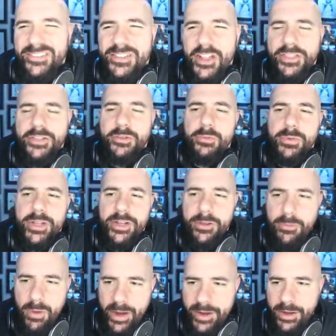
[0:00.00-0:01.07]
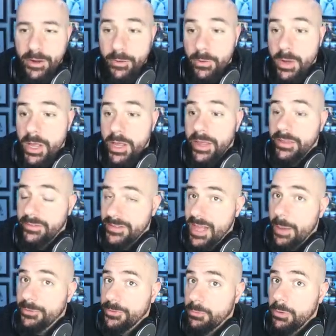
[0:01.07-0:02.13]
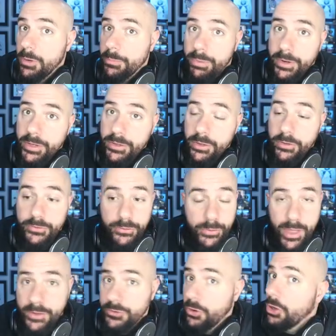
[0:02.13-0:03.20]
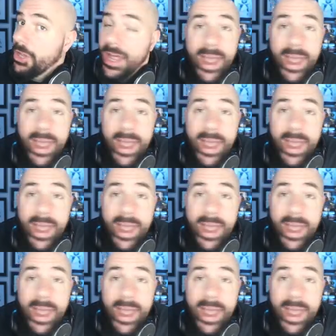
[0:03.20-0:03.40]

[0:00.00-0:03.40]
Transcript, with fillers: nothing greedy right here. He stops the run pretty good. So that's all I